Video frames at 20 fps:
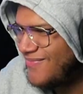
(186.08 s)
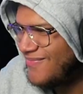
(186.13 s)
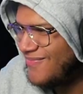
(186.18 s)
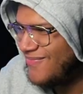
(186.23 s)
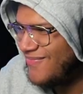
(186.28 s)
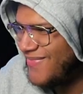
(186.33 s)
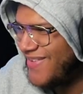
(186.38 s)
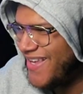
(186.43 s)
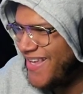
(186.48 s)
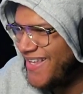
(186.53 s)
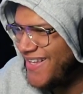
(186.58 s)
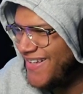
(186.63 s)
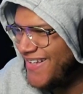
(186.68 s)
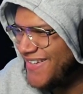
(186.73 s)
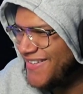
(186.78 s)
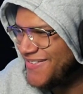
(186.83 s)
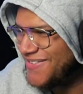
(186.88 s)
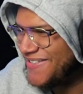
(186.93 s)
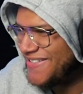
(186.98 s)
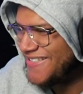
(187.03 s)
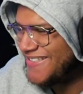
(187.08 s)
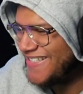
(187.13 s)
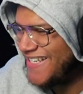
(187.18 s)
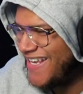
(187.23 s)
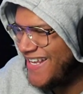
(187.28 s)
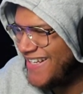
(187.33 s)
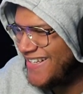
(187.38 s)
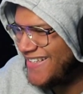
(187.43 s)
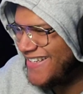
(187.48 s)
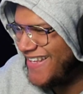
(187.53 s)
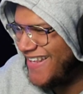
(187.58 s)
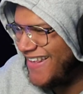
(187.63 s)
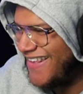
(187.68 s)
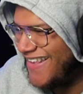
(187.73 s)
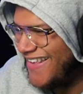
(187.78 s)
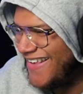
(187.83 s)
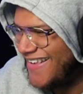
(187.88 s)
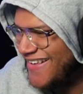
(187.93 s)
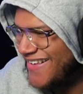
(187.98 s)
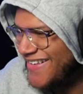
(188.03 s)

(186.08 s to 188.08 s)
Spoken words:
Yeah, you little shit. Ugh.